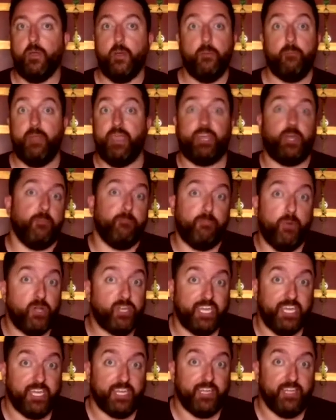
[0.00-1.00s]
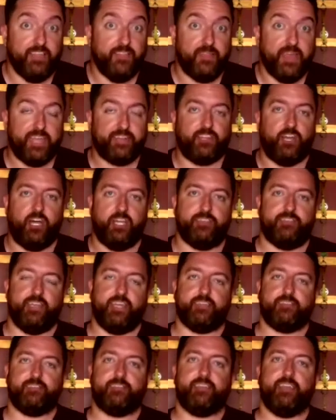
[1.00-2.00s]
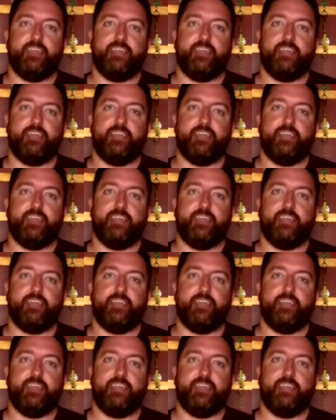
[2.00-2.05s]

make a booking in that context.